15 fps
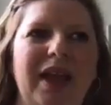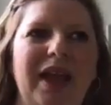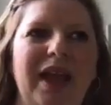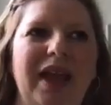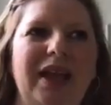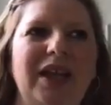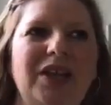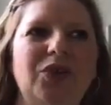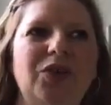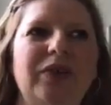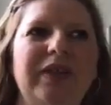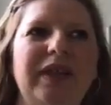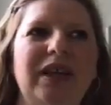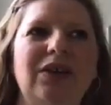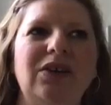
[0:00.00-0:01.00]
And I don't
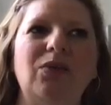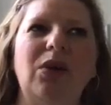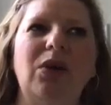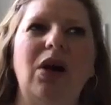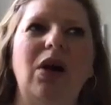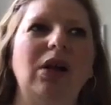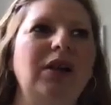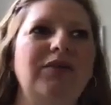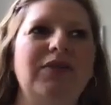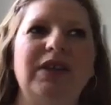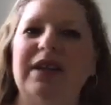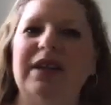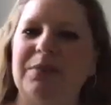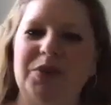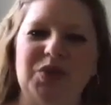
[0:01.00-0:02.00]
think all of the
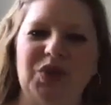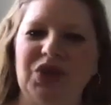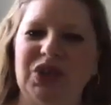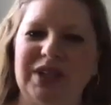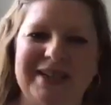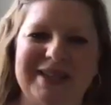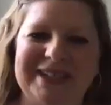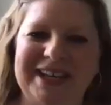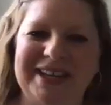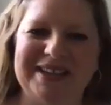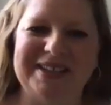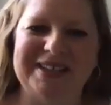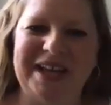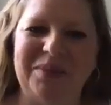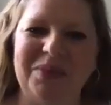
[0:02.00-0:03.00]
numbers are going to stay the
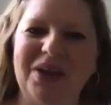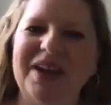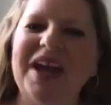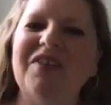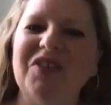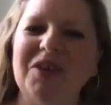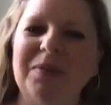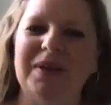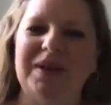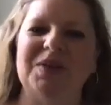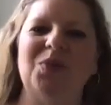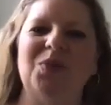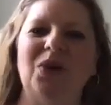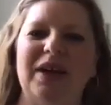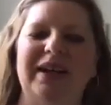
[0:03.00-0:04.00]
same. Not everybody's
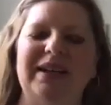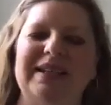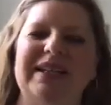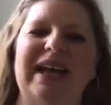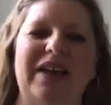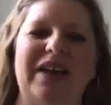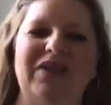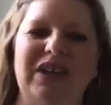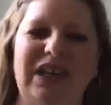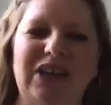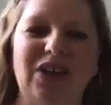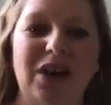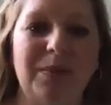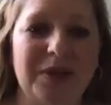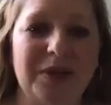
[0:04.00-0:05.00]
wanting to have an
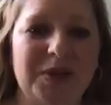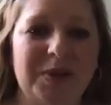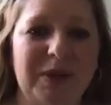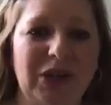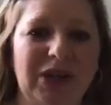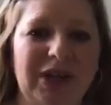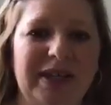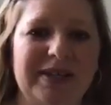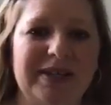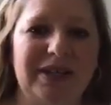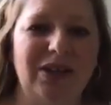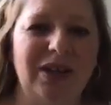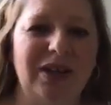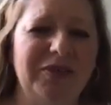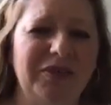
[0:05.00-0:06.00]
e-com experience, and
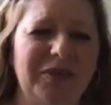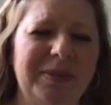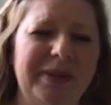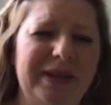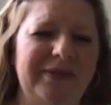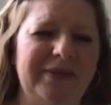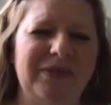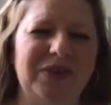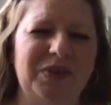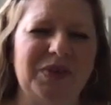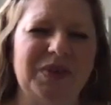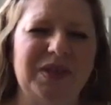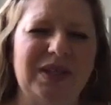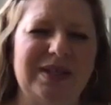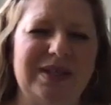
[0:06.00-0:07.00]
not everybody
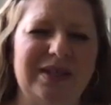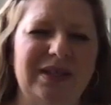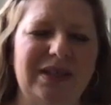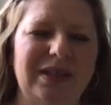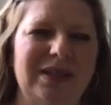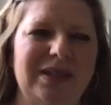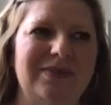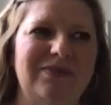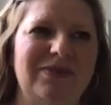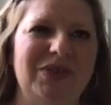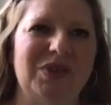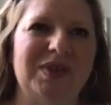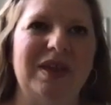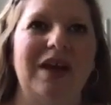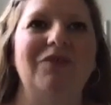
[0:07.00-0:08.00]
feels
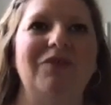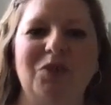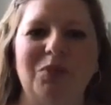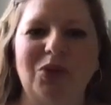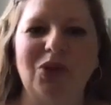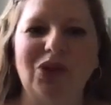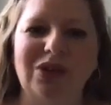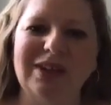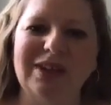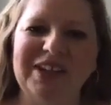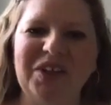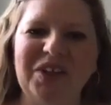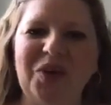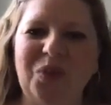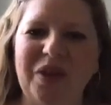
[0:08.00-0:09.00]
comfortable
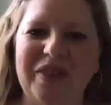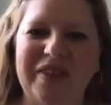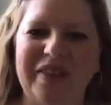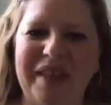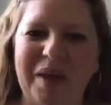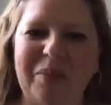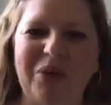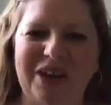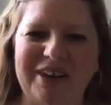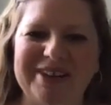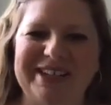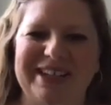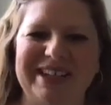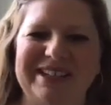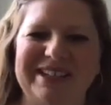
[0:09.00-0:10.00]
within that
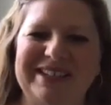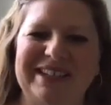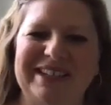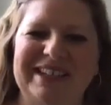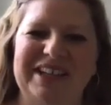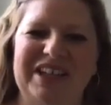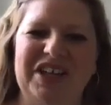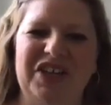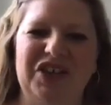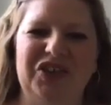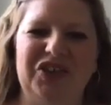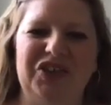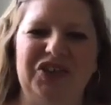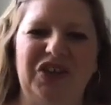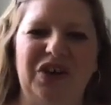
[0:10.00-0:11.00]
process.
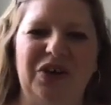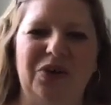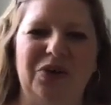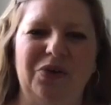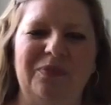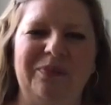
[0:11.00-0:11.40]
So